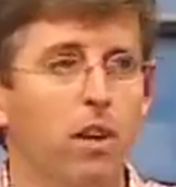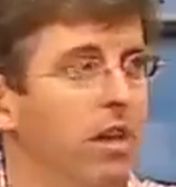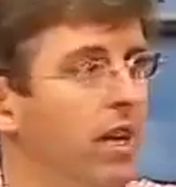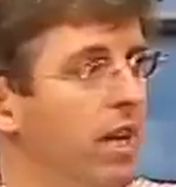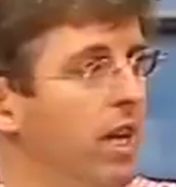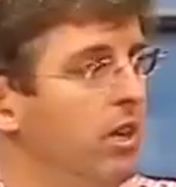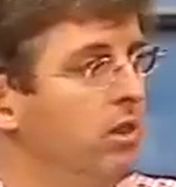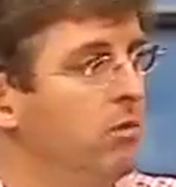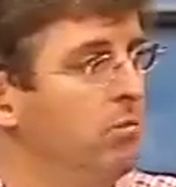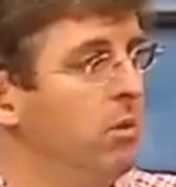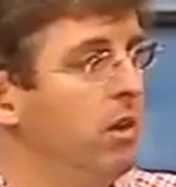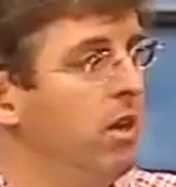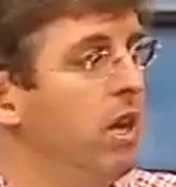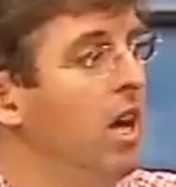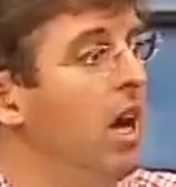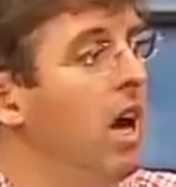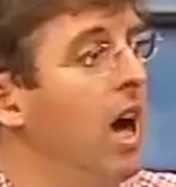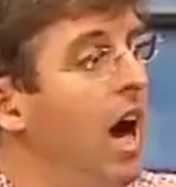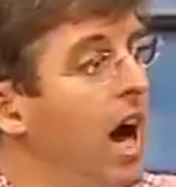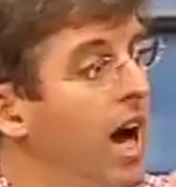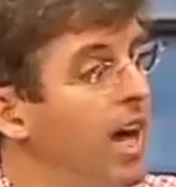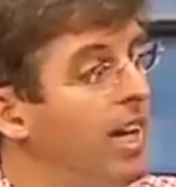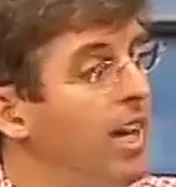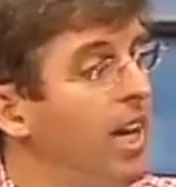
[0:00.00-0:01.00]
dance, but
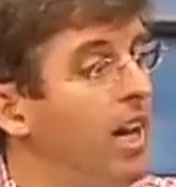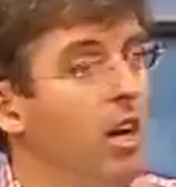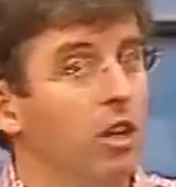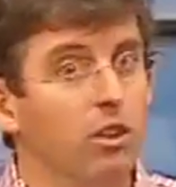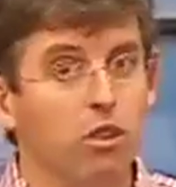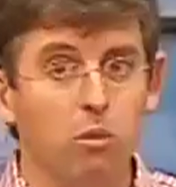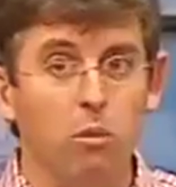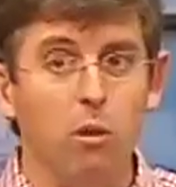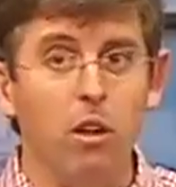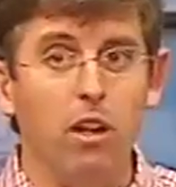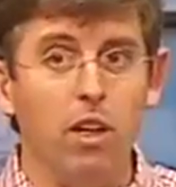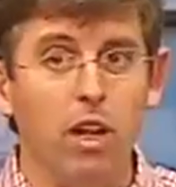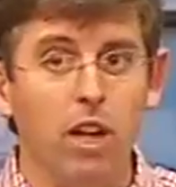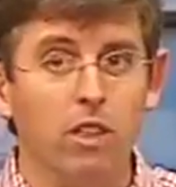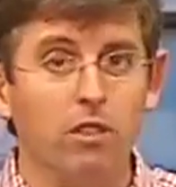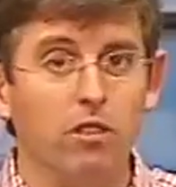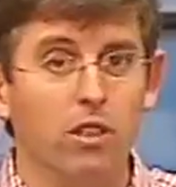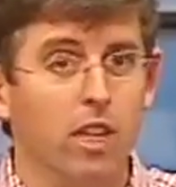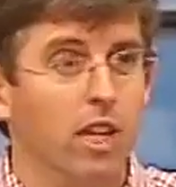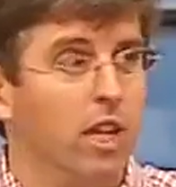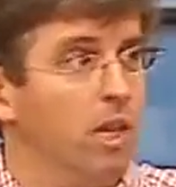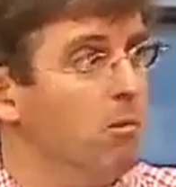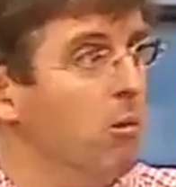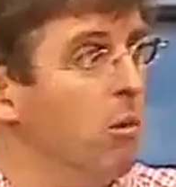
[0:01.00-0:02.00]
I can't go square dancing
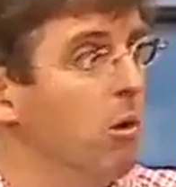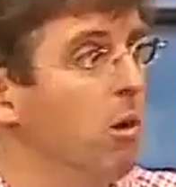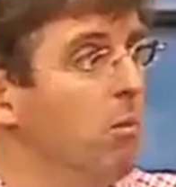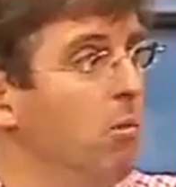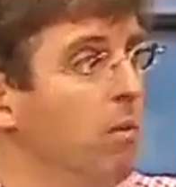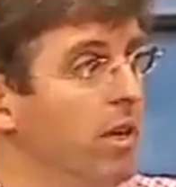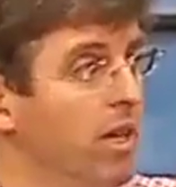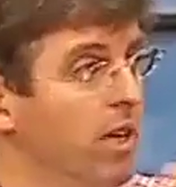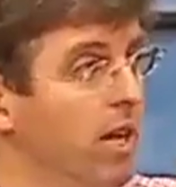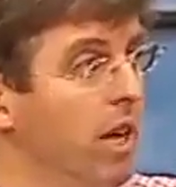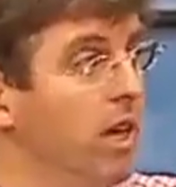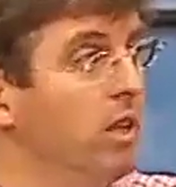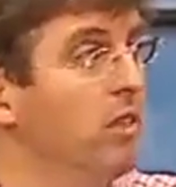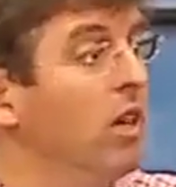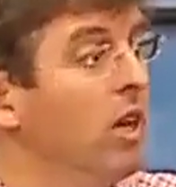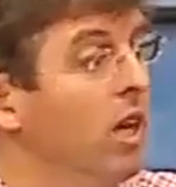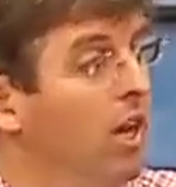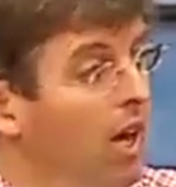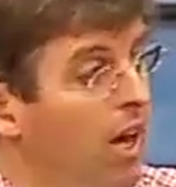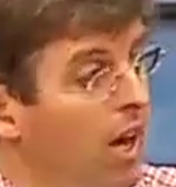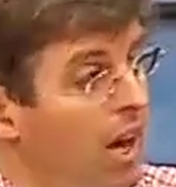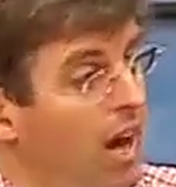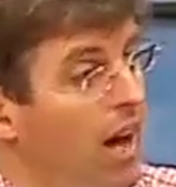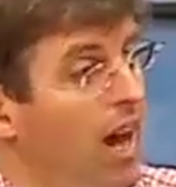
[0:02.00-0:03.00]
anymore because
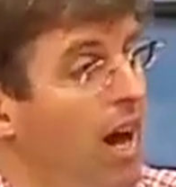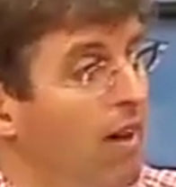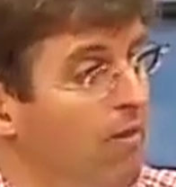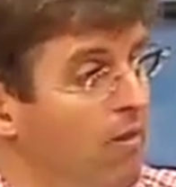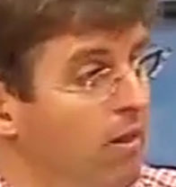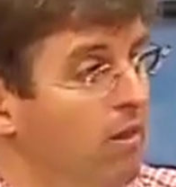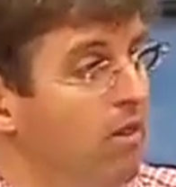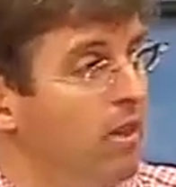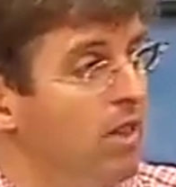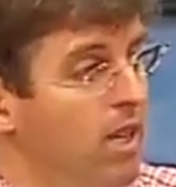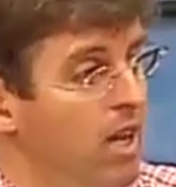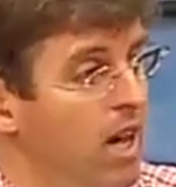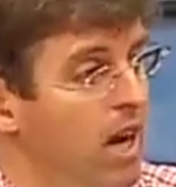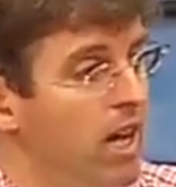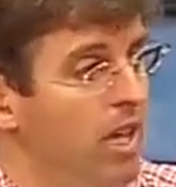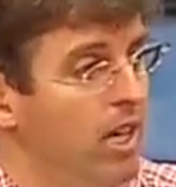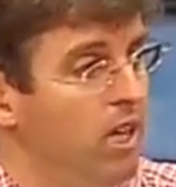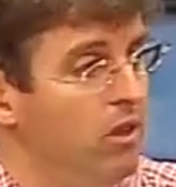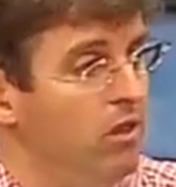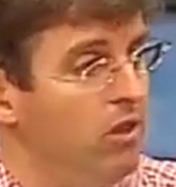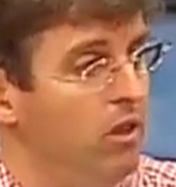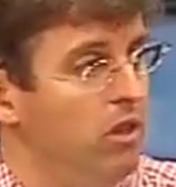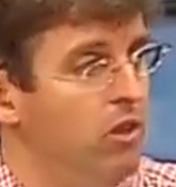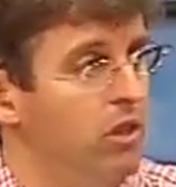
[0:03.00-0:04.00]
I have this
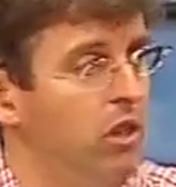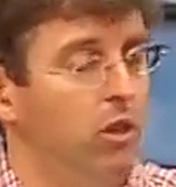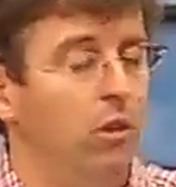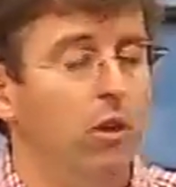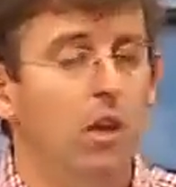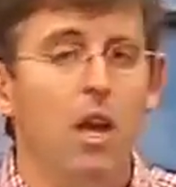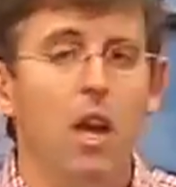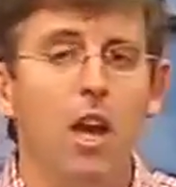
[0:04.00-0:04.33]
incontinence issue."